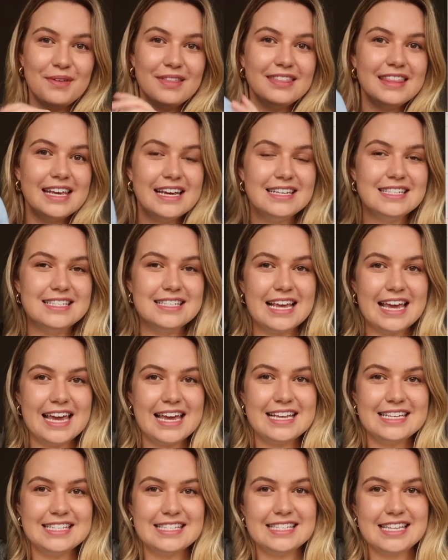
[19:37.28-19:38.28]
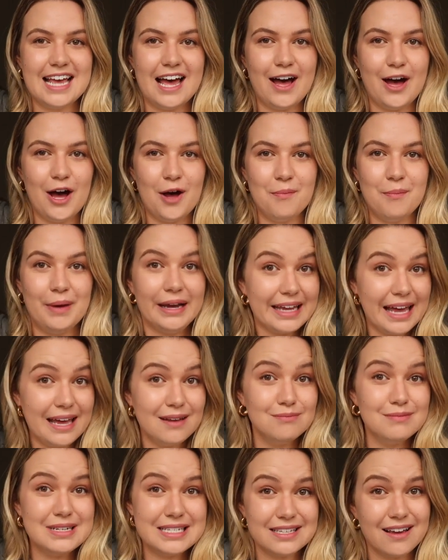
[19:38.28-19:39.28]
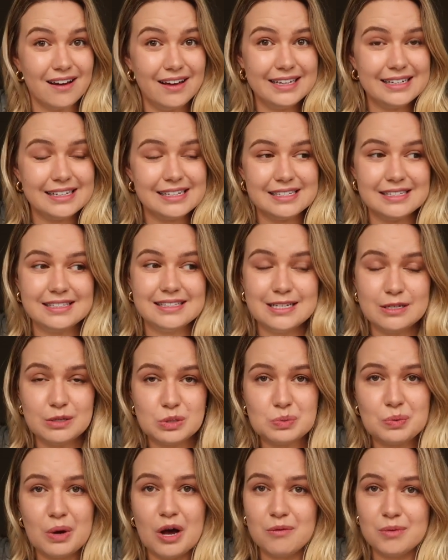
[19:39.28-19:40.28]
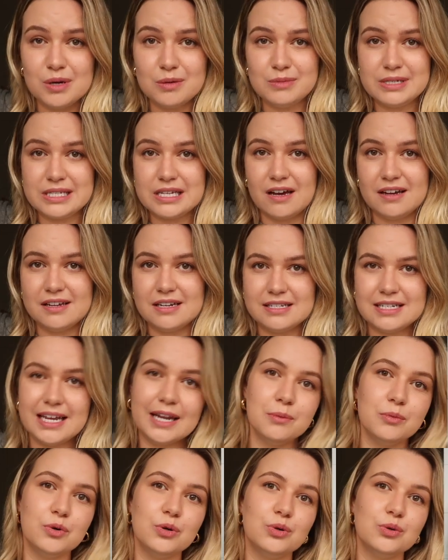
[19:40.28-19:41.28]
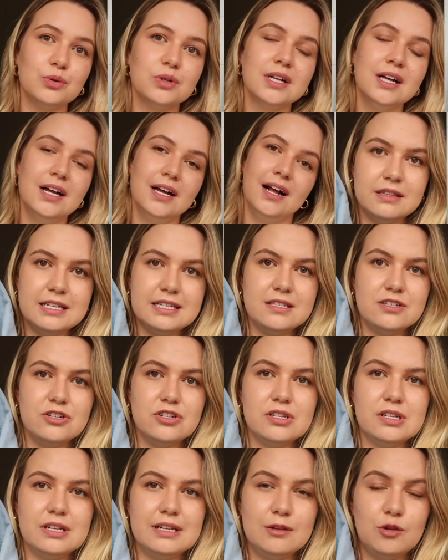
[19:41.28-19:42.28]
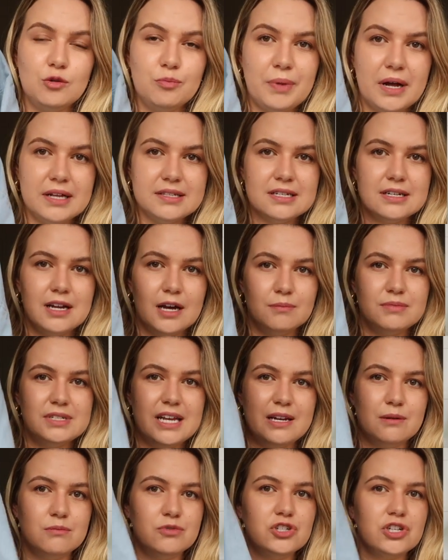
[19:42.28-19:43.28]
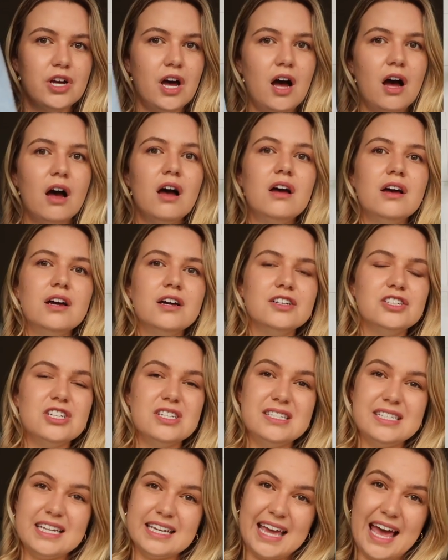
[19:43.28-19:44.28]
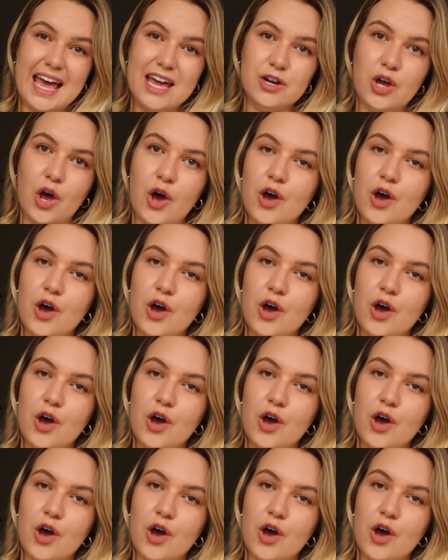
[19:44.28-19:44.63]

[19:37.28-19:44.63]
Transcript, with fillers: But this is, um, again, Missguided. This is part of my Missguided denim haul. This is just a little button-up denim shirt. Just, again,